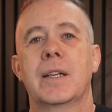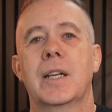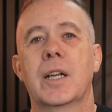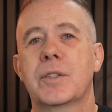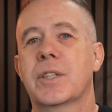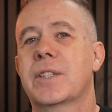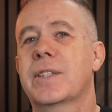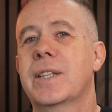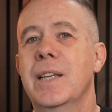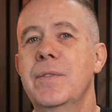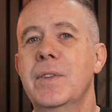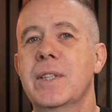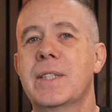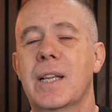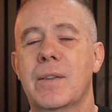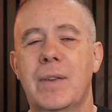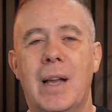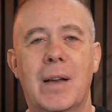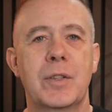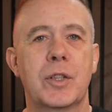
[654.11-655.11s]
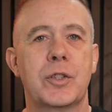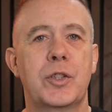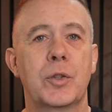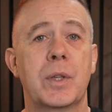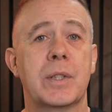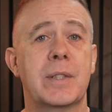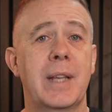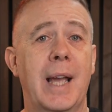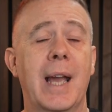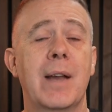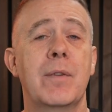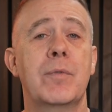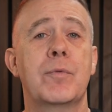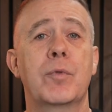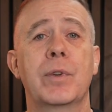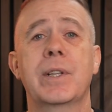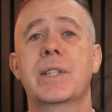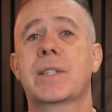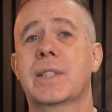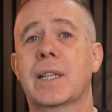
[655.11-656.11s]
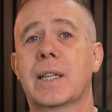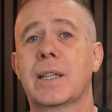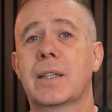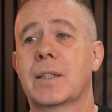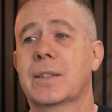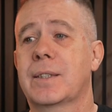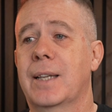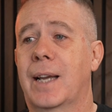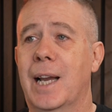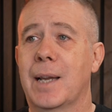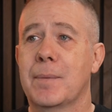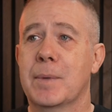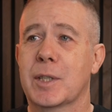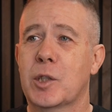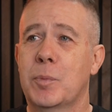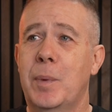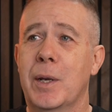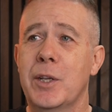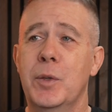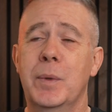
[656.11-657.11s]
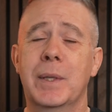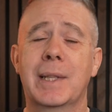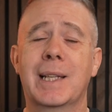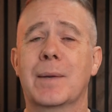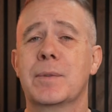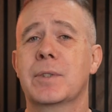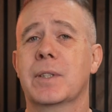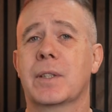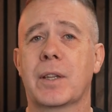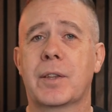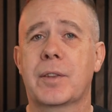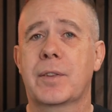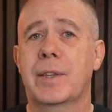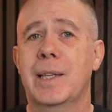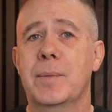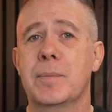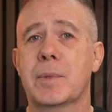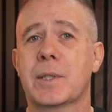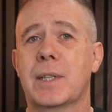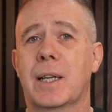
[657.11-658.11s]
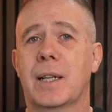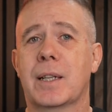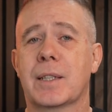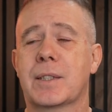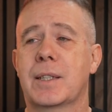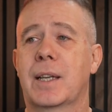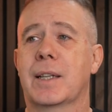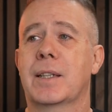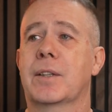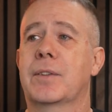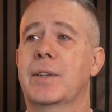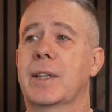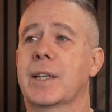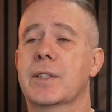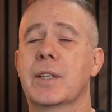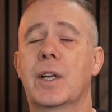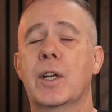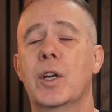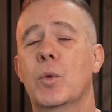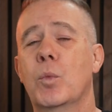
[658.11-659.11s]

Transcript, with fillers: Now, to save yourself having to do this every single time, especially when it comes to the theme style side of things,